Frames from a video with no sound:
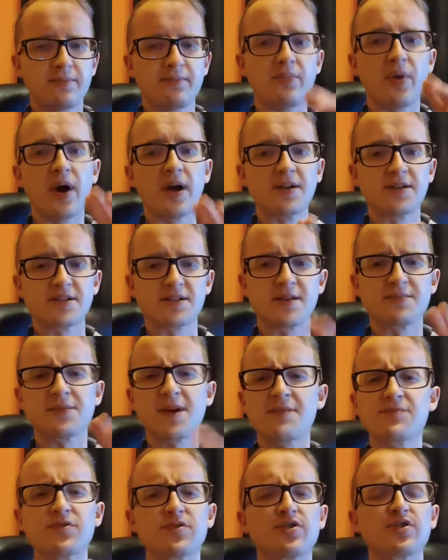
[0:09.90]
But
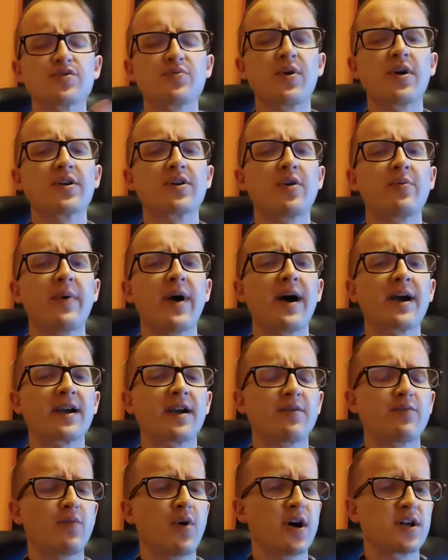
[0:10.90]
sometimes you just want to go back
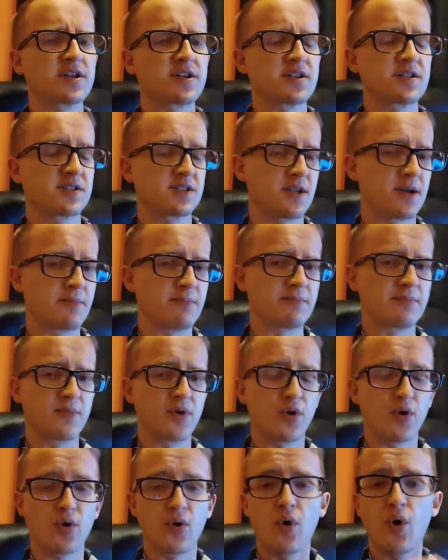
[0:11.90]
and watch
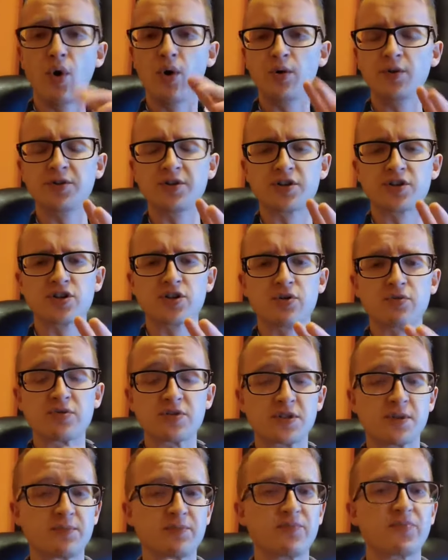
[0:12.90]
some older
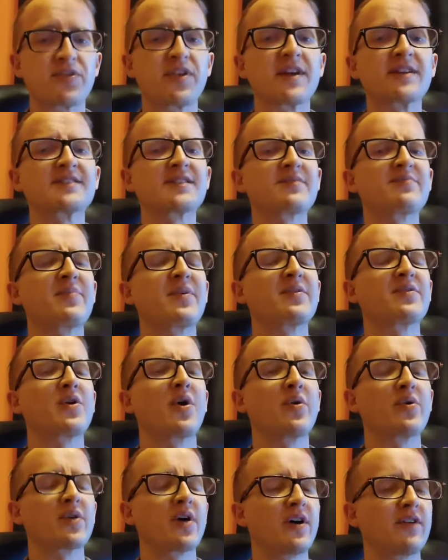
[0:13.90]
shows, some things that have been
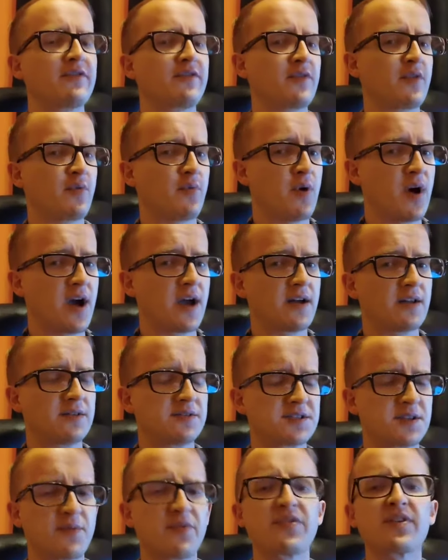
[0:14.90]
going on for a while,
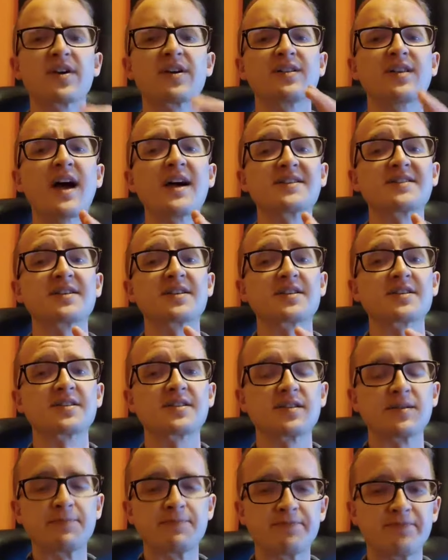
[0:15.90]
some of the
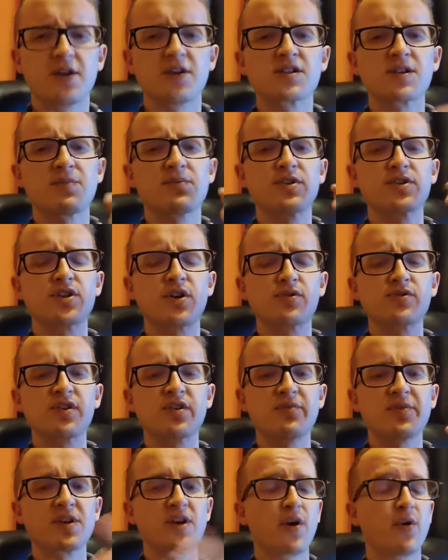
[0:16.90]
classics. Here's some of the shows that
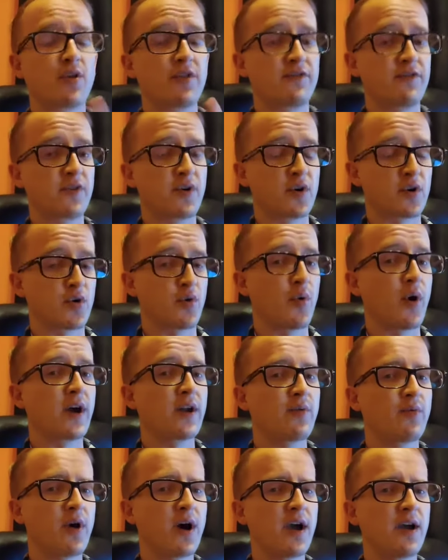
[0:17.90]
have been going for quite
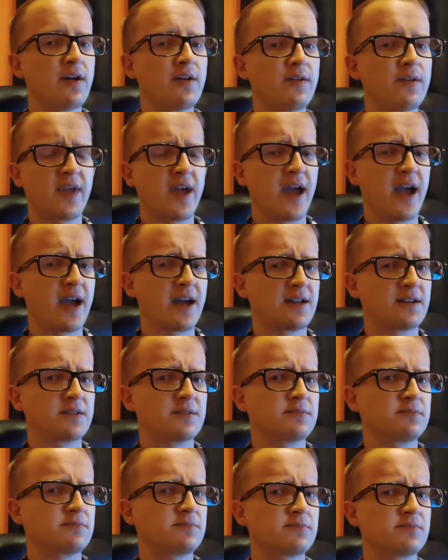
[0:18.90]
a while and
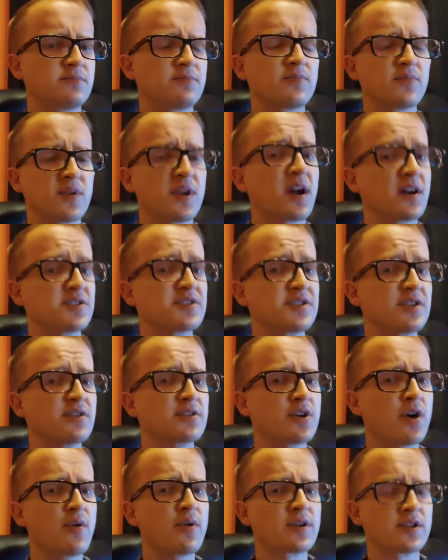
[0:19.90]
are still
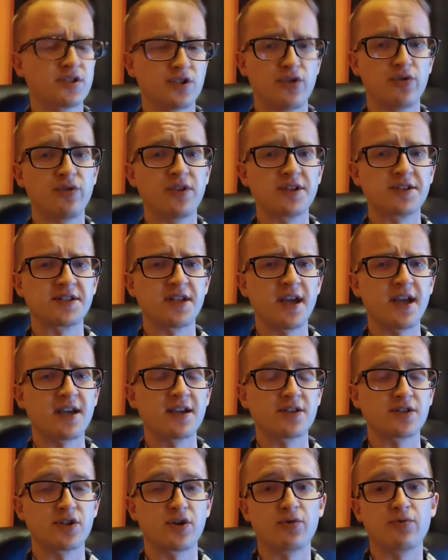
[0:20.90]
going to this day,
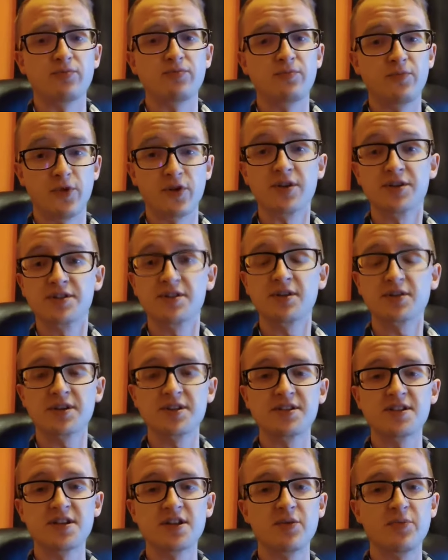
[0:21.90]
so you can still
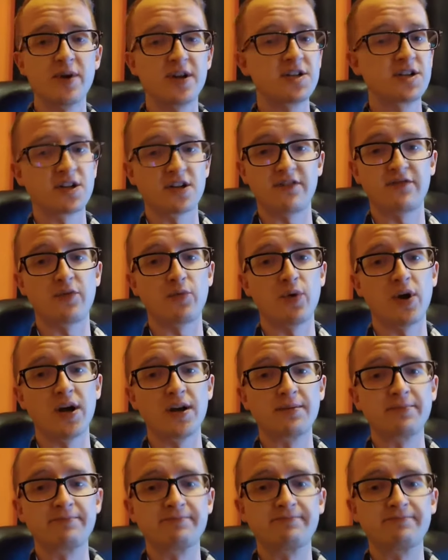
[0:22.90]
continue binging if you want.